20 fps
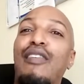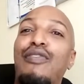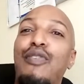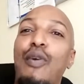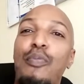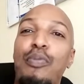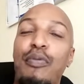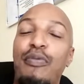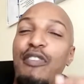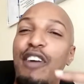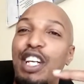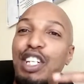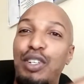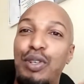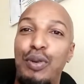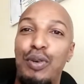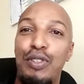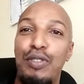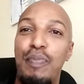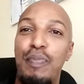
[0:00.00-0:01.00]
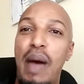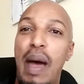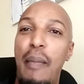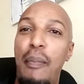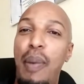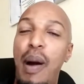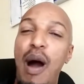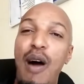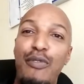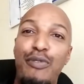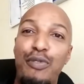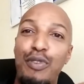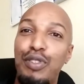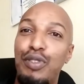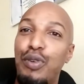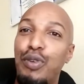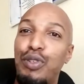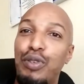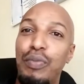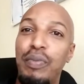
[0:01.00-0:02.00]
for professionals, man. Powerful
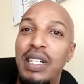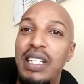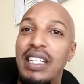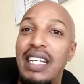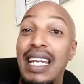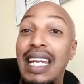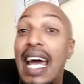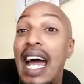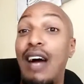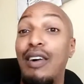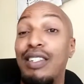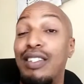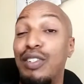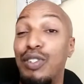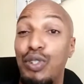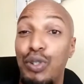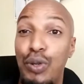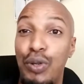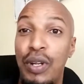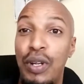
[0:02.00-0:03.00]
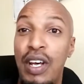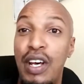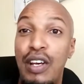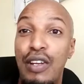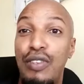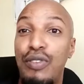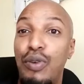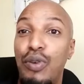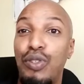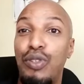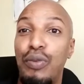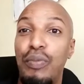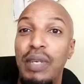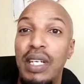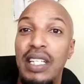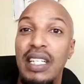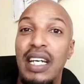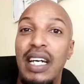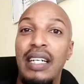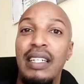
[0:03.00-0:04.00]
social media now, it's a social
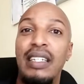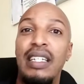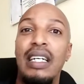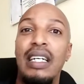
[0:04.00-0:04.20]
media.